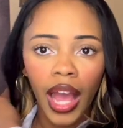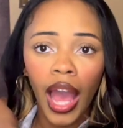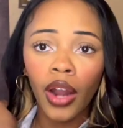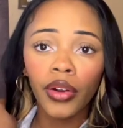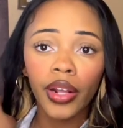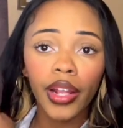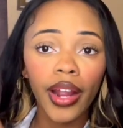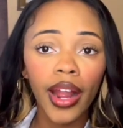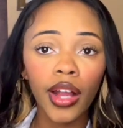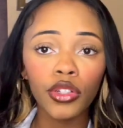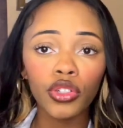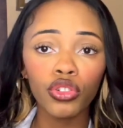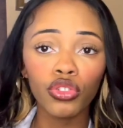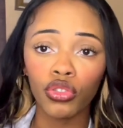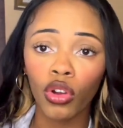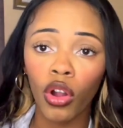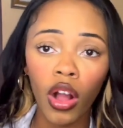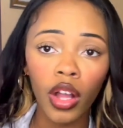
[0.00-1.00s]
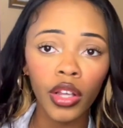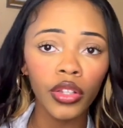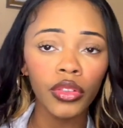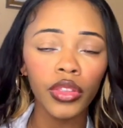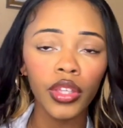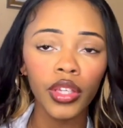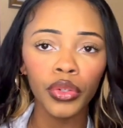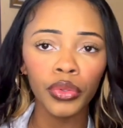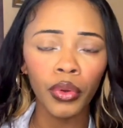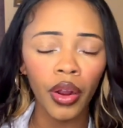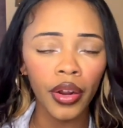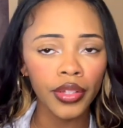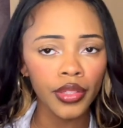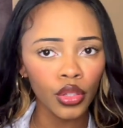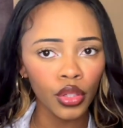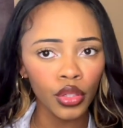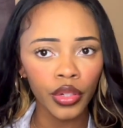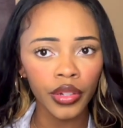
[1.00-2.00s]
I don't care how strong you think you are
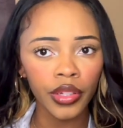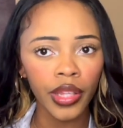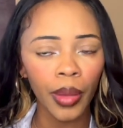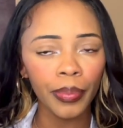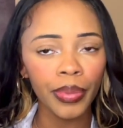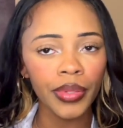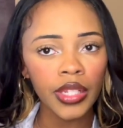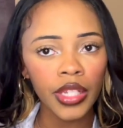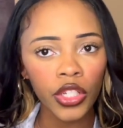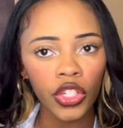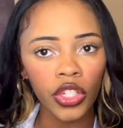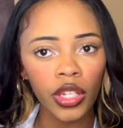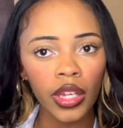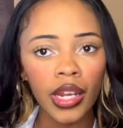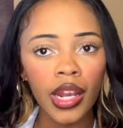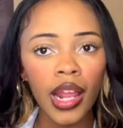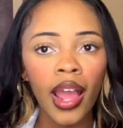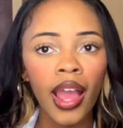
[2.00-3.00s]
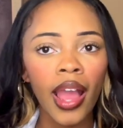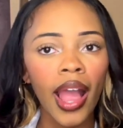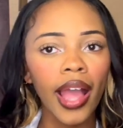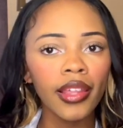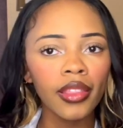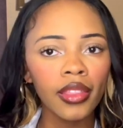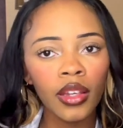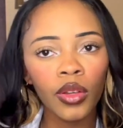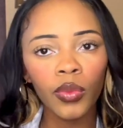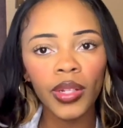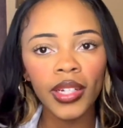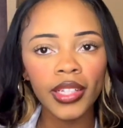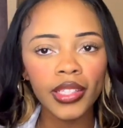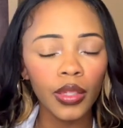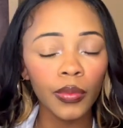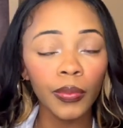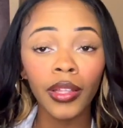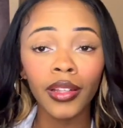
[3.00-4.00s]
until you're in that position. I think we need
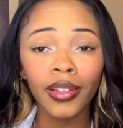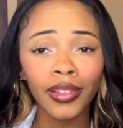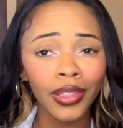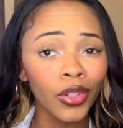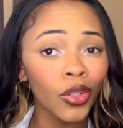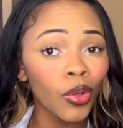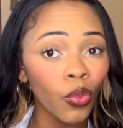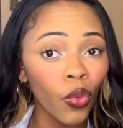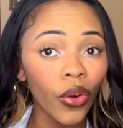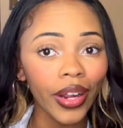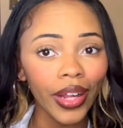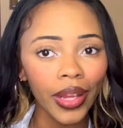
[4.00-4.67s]
to be a little more